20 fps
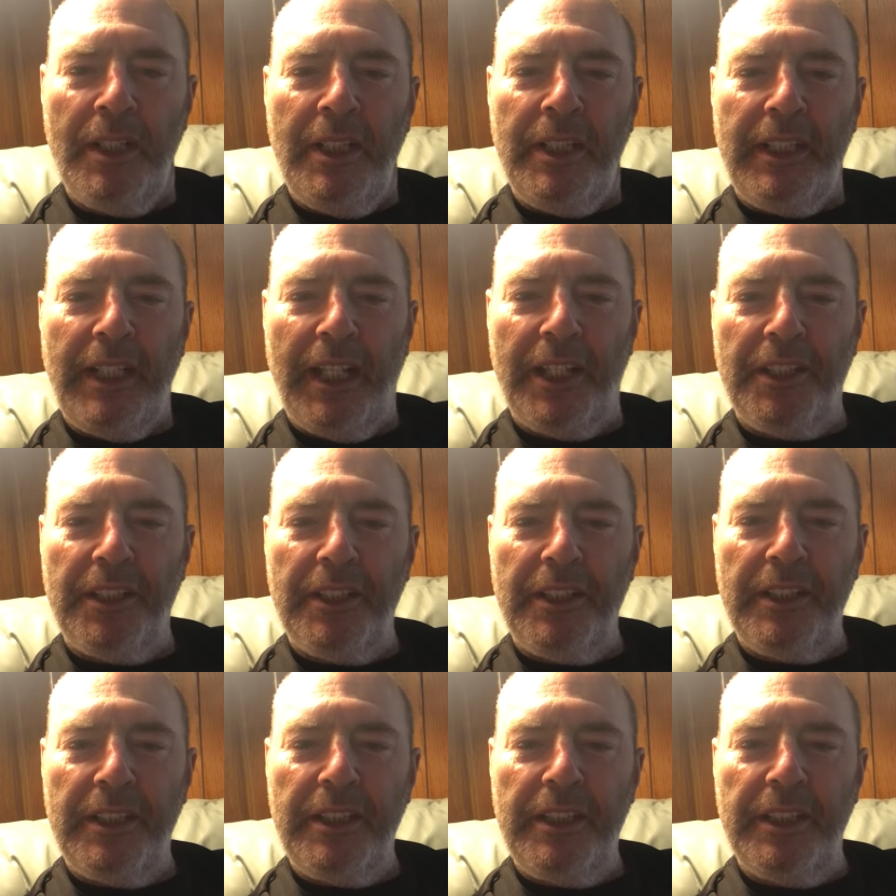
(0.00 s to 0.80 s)
Now,
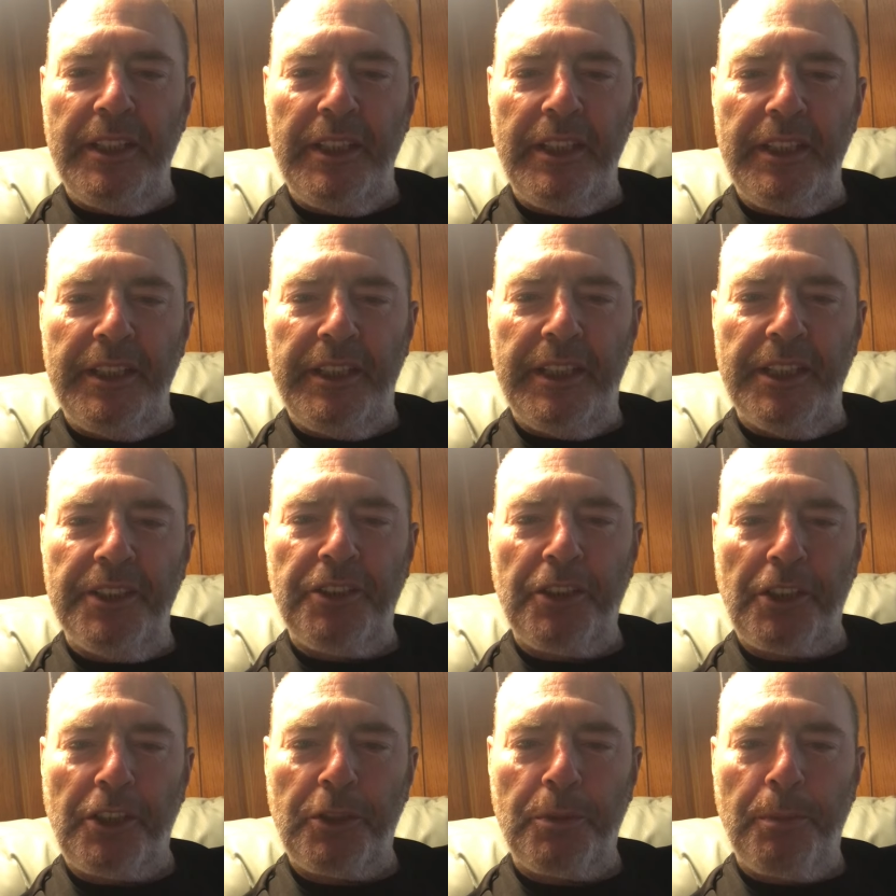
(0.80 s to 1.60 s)
it
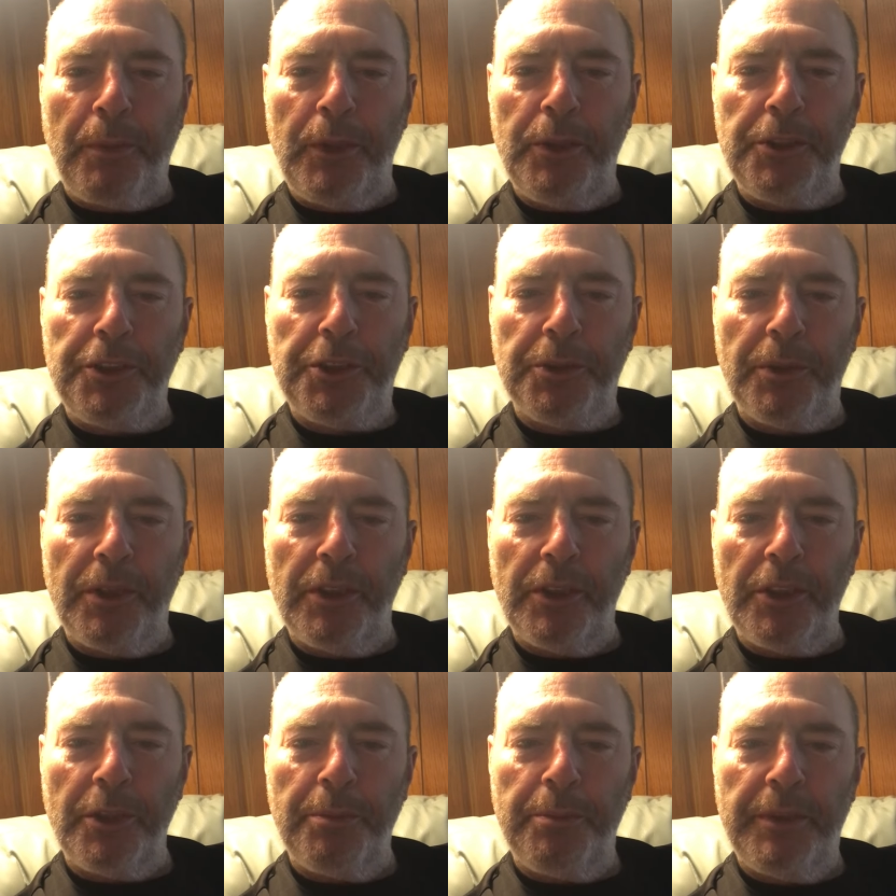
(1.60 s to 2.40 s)
does expose you a
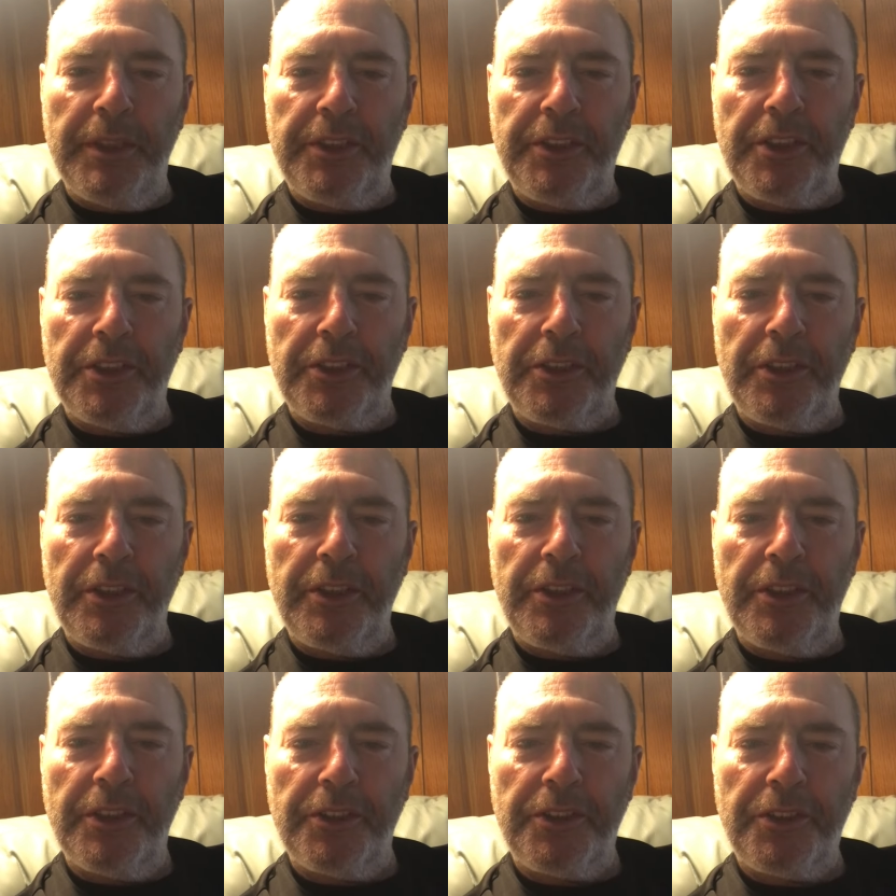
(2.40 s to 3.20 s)
little bit
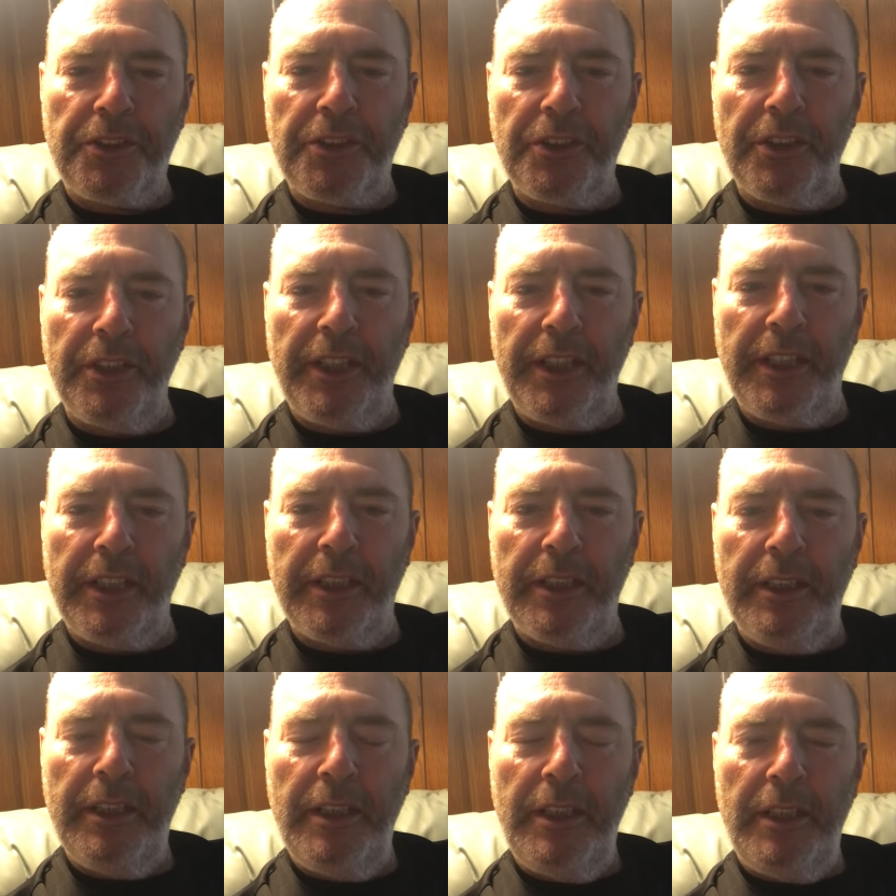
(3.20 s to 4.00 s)
to
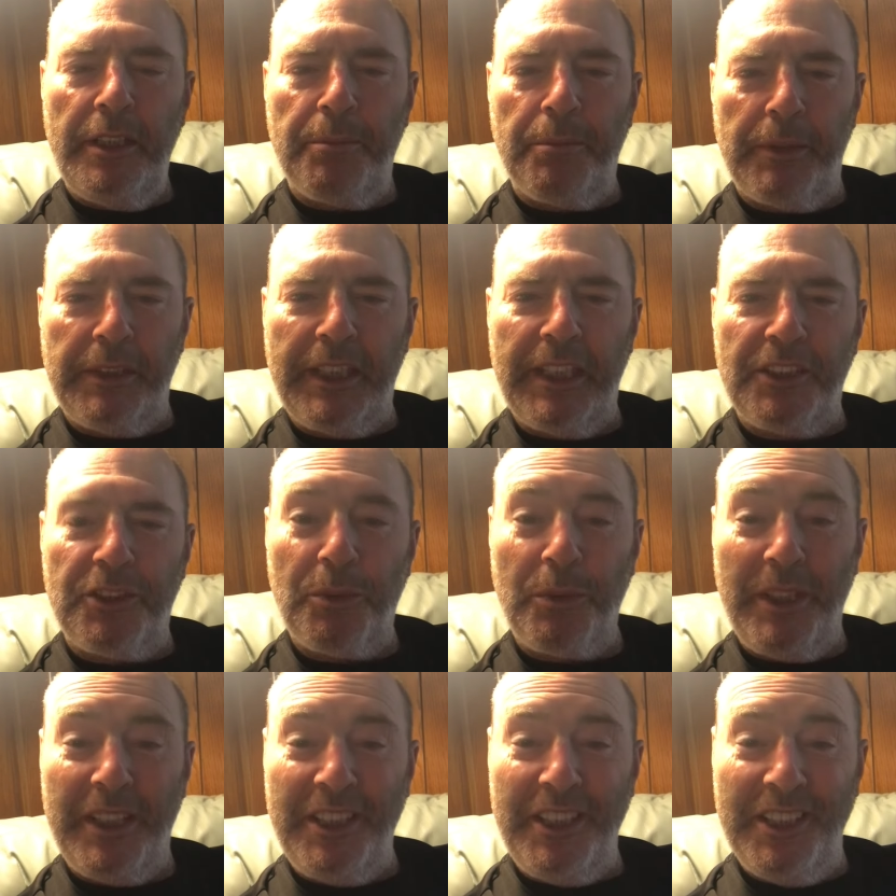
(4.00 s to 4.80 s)
sling, but that's
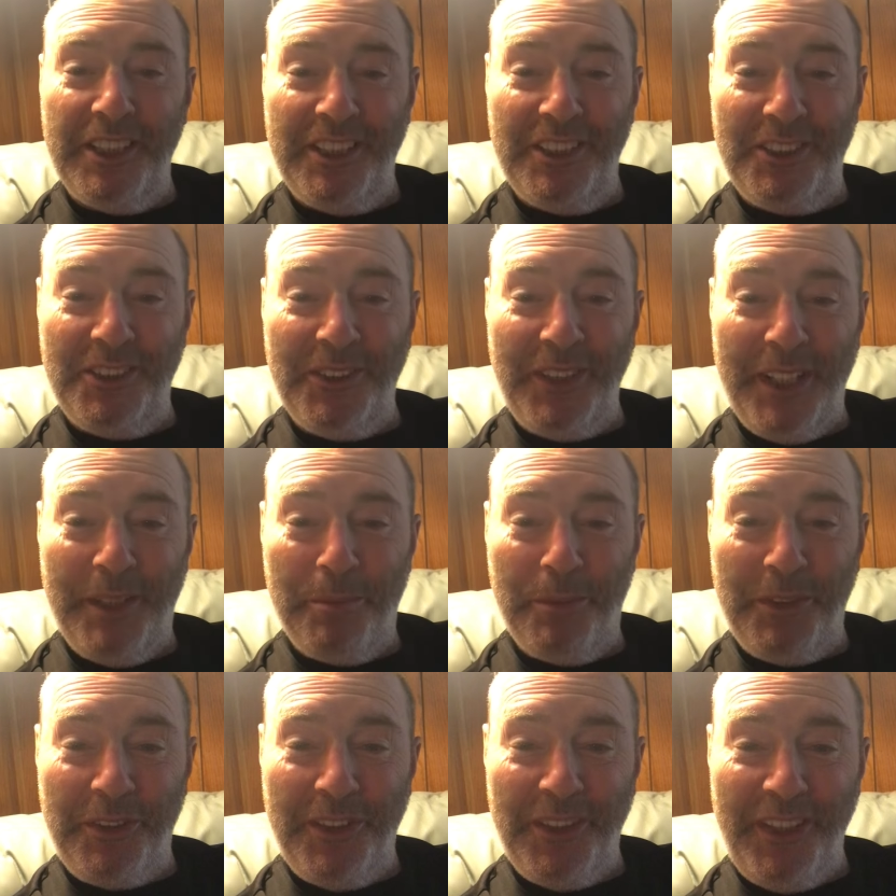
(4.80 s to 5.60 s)
why you
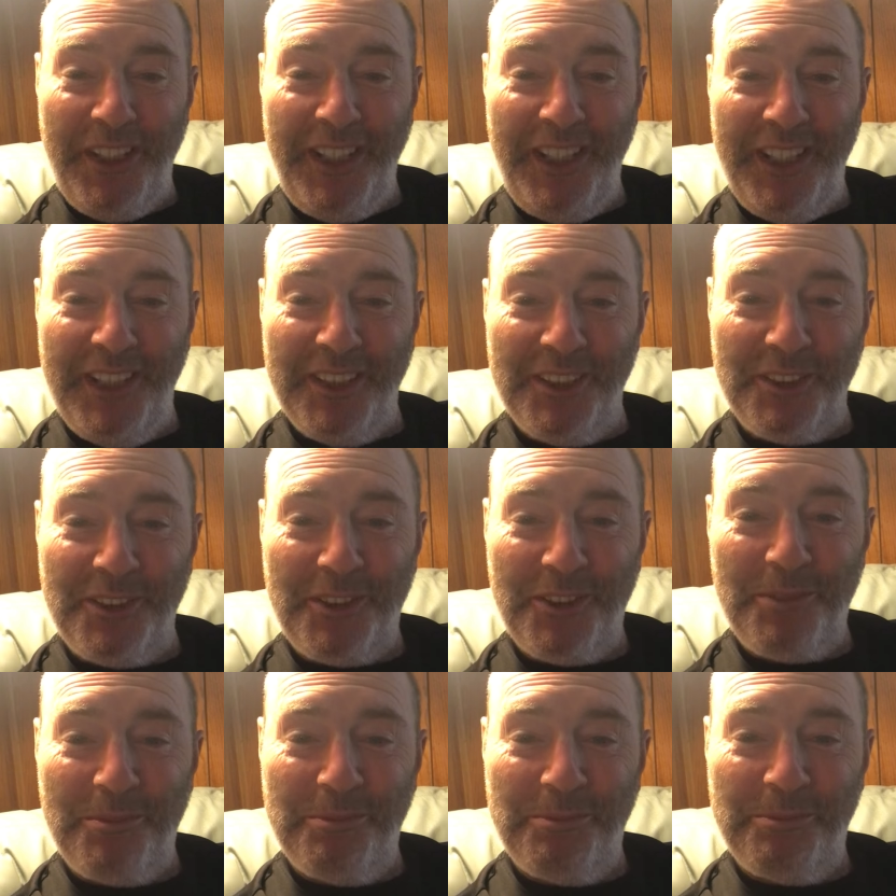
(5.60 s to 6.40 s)
grab with your
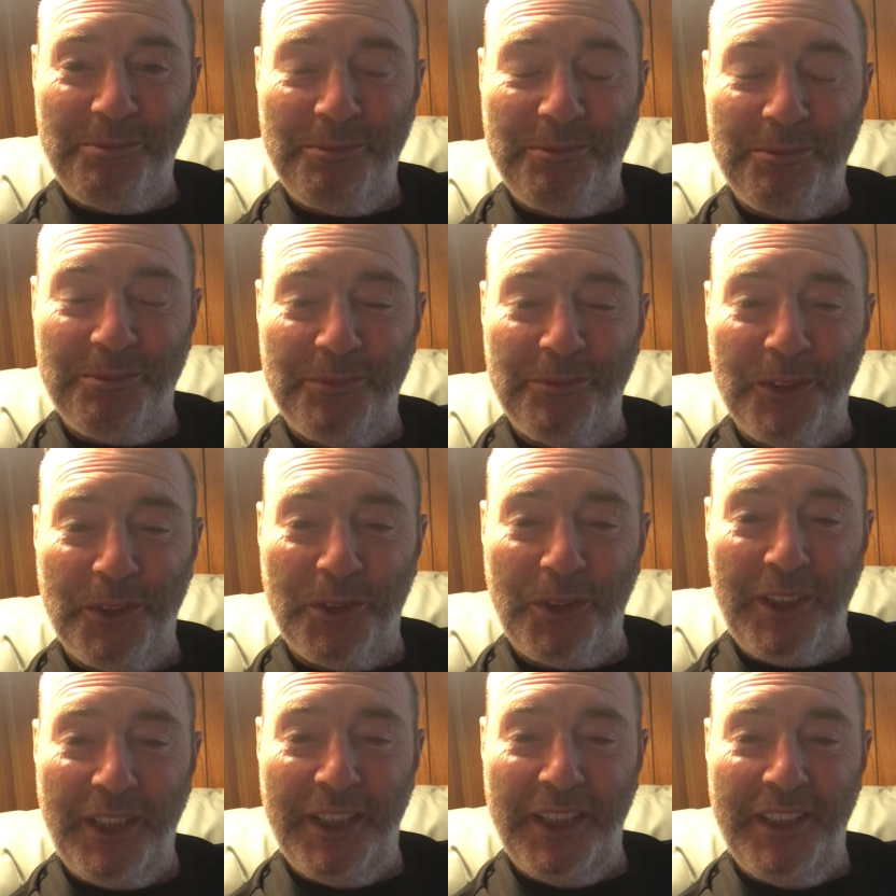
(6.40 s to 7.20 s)
hands.
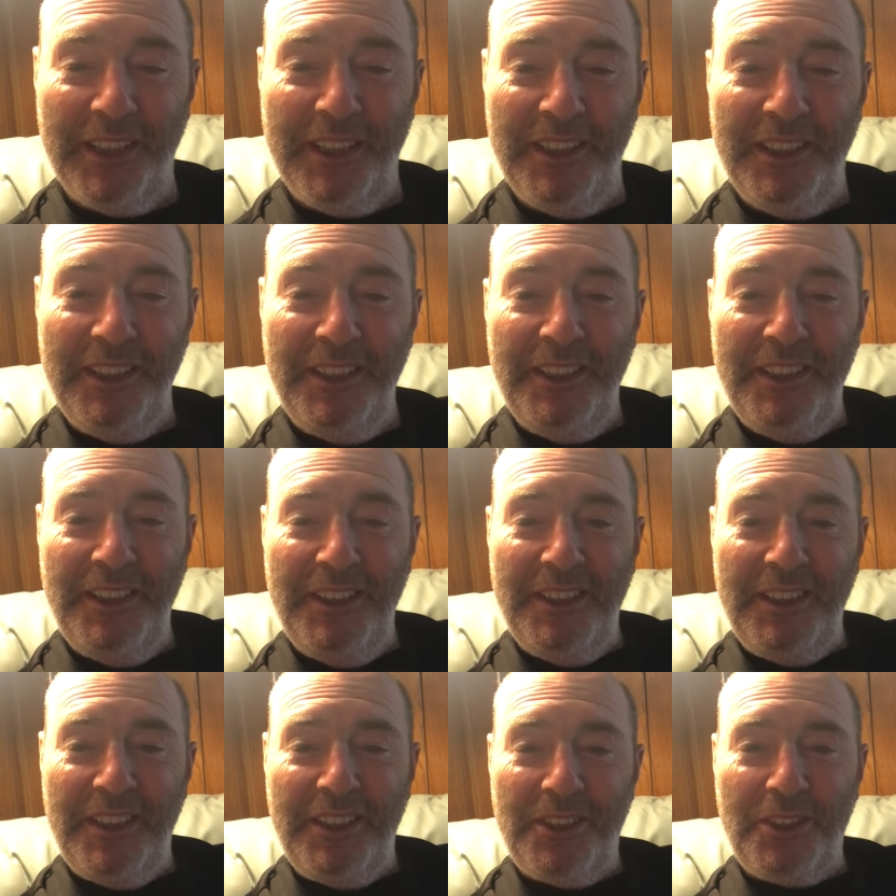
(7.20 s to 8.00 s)
Okay,
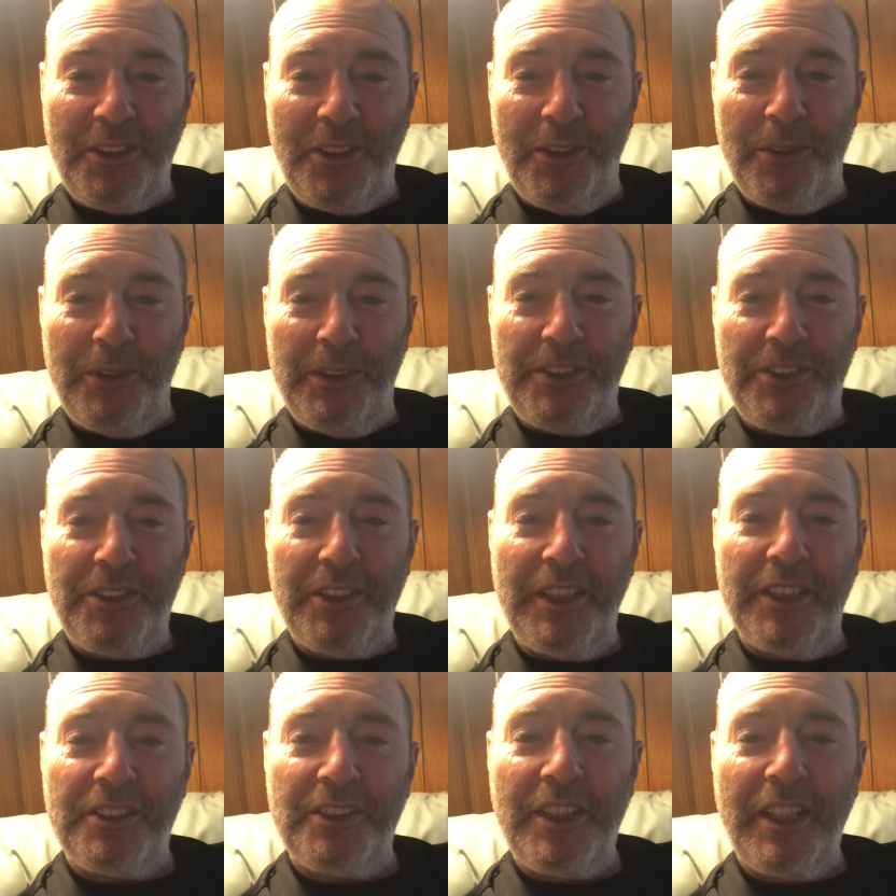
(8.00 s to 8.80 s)
so
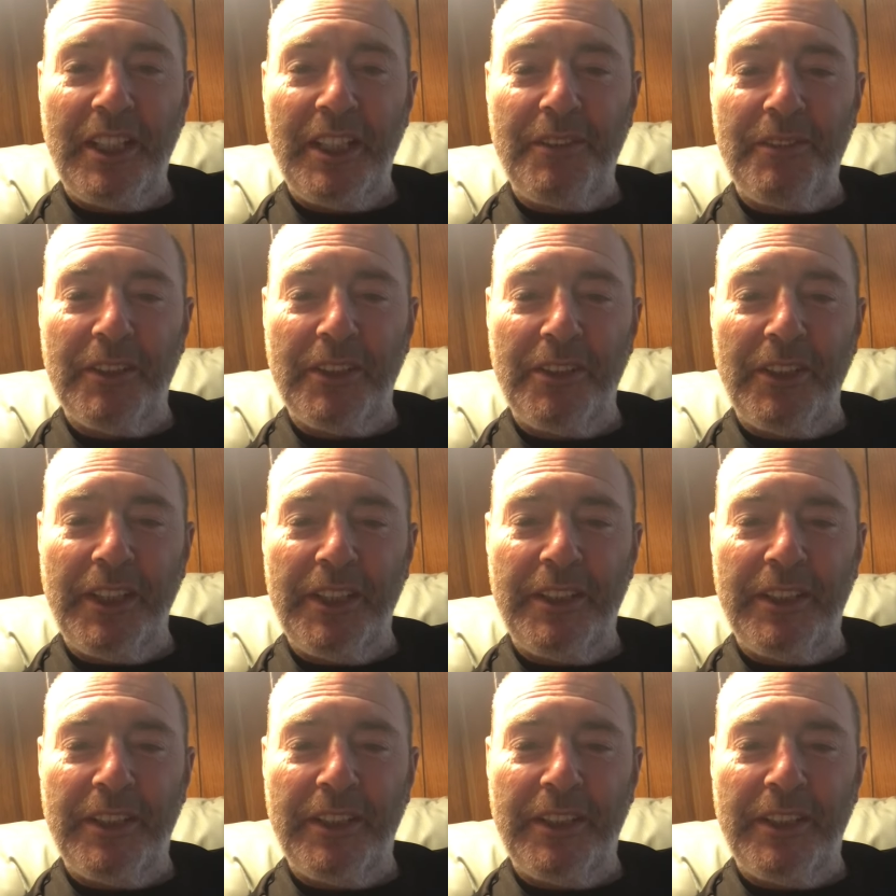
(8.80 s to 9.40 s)
it's kind of a great